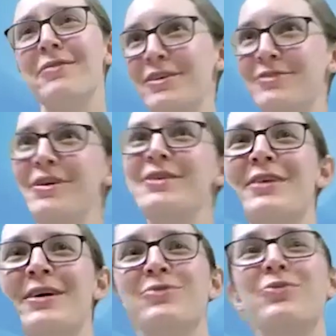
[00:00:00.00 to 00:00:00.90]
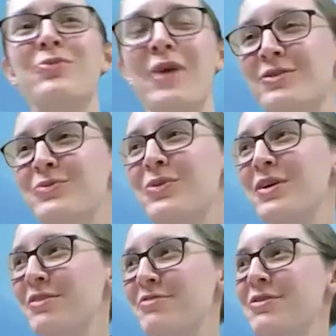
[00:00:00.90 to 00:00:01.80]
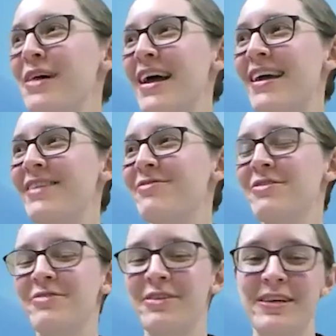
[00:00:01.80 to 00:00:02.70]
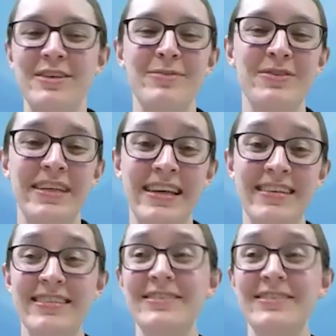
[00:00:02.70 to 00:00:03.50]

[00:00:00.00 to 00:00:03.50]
let's face it, as wonderful and fulfilling as music is,